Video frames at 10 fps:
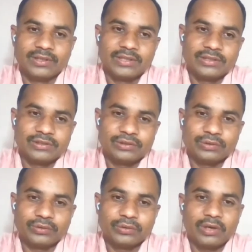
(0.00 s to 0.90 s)

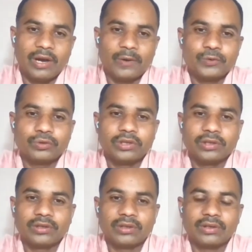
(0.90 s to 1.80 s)
So how to
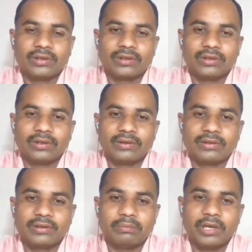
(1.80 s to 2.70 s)

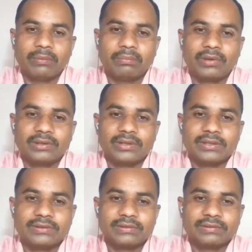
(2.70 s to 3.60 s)
remember
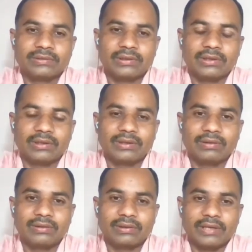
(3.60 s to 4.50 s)
this
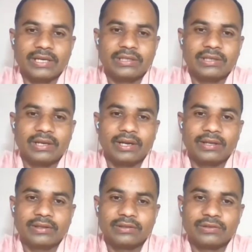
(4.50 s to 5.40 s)

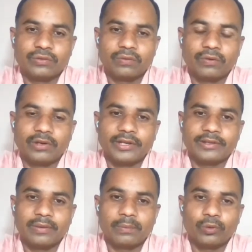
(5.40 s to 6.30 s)
radii? So for
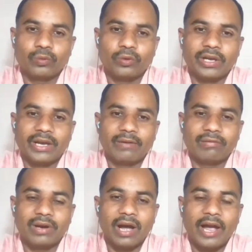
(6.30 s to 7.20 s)
example, we have
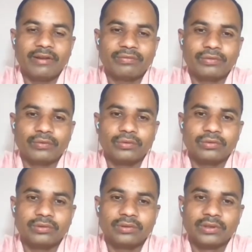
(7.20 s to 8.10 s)

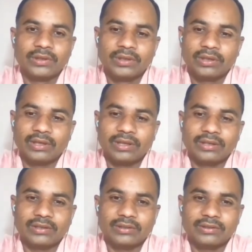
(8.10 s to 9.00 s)
iPhone,
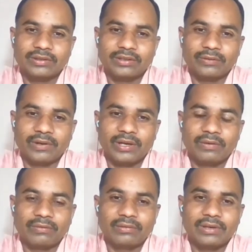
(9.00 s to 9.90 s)
and you
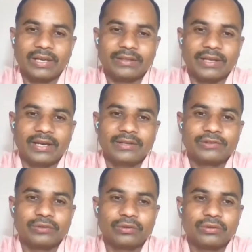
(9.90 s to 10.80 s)
have like that.
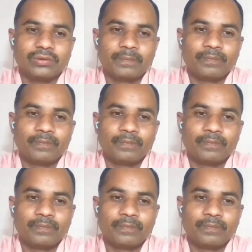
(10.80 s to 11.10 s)
So